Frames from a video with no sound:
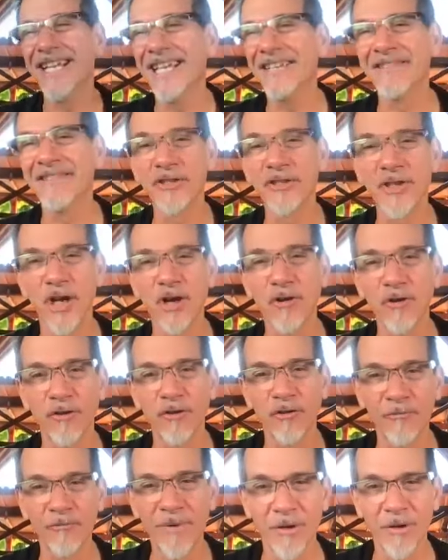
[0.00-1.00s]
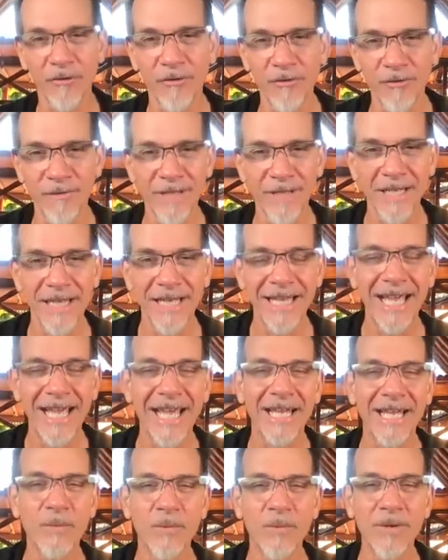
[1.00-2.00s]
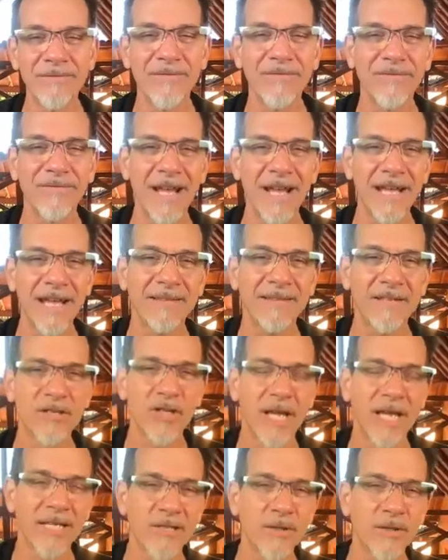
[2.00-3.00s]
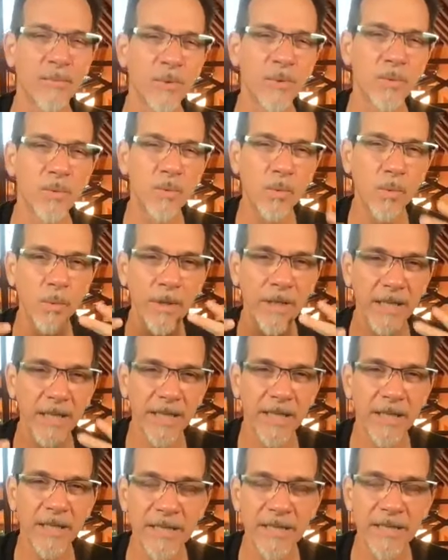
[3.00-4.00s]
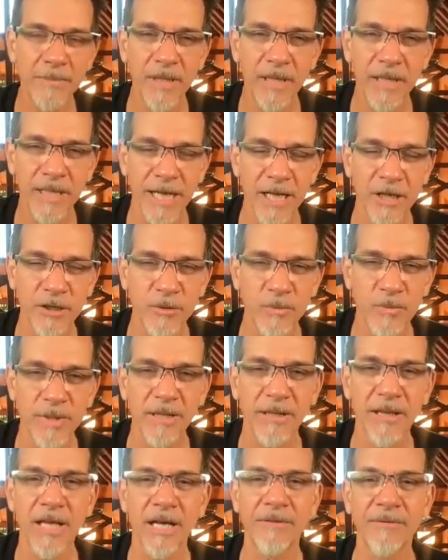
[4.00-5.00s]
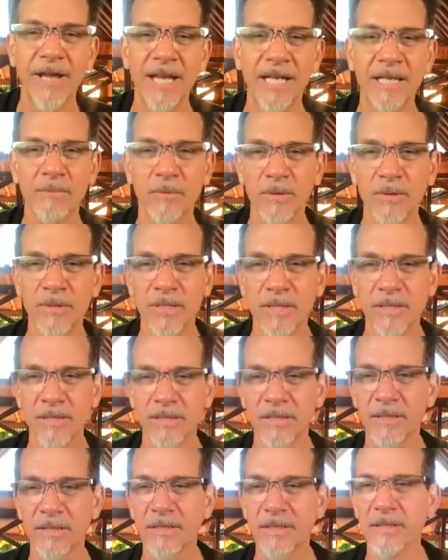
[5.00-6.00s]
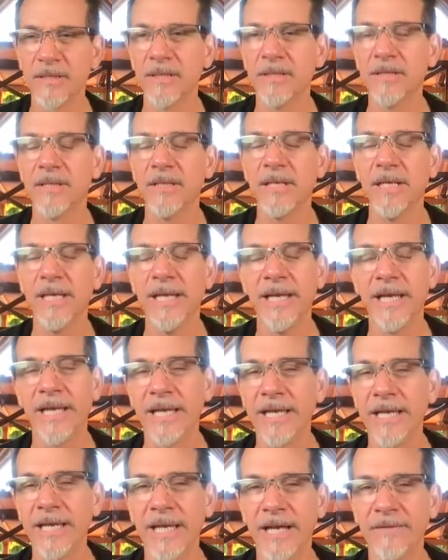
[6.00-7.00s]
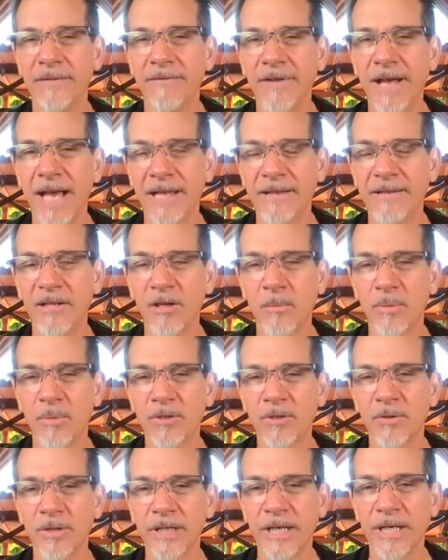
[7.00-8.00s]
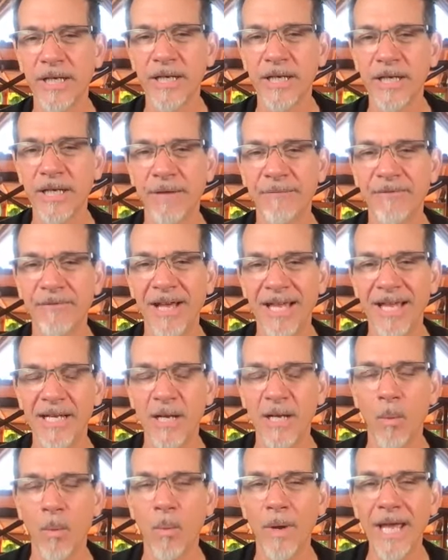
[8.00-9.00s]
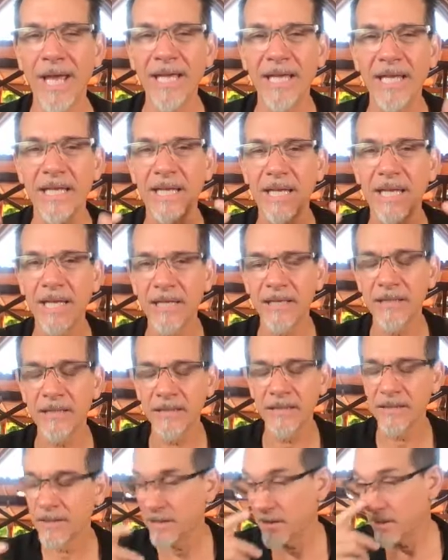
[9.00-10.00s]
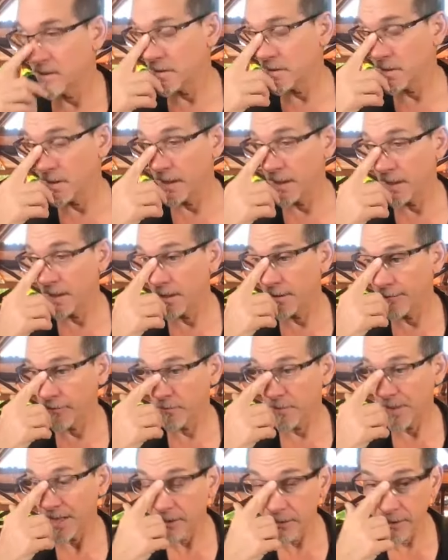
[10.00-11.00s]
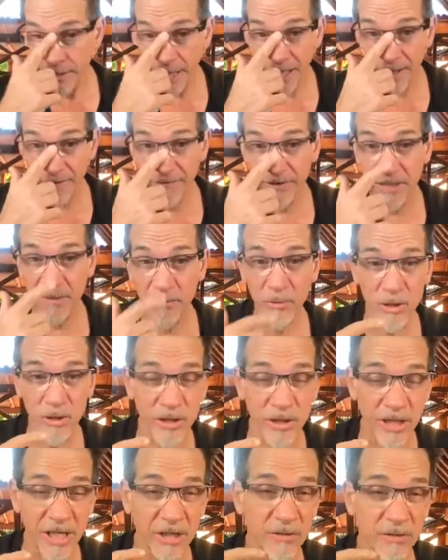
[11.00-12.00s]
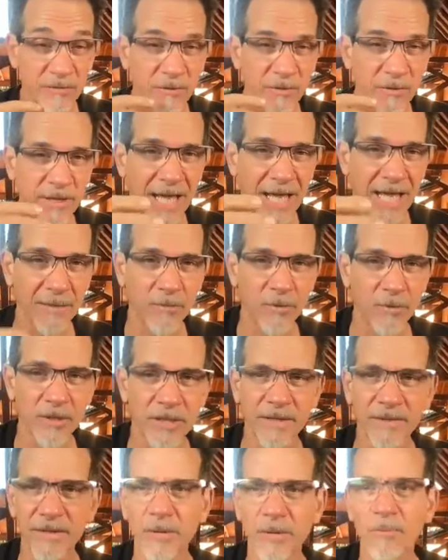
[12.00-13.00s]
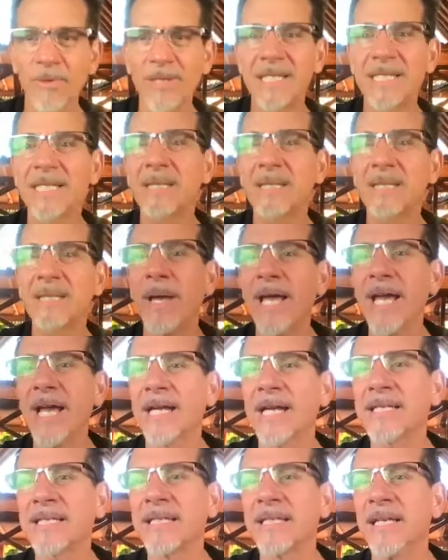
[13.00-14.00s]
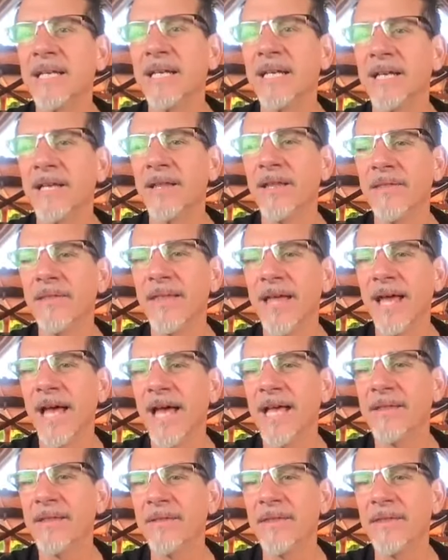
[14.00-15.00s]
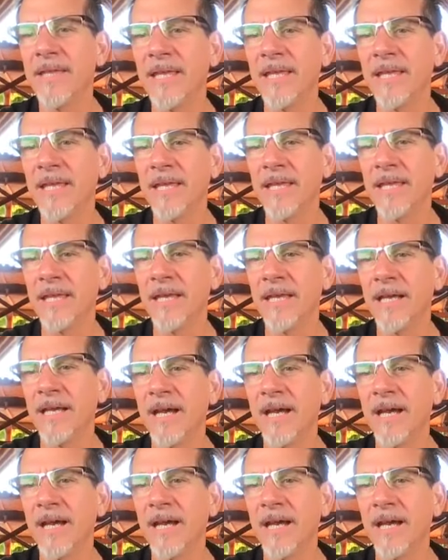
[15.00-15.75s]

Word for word: in the jungle of Peru. And we've had the chance to be really in deep connection with a lot of animals. And I've had the opportunity and I have had an awakening uh, for my love and appreciation for the animals and the respect that the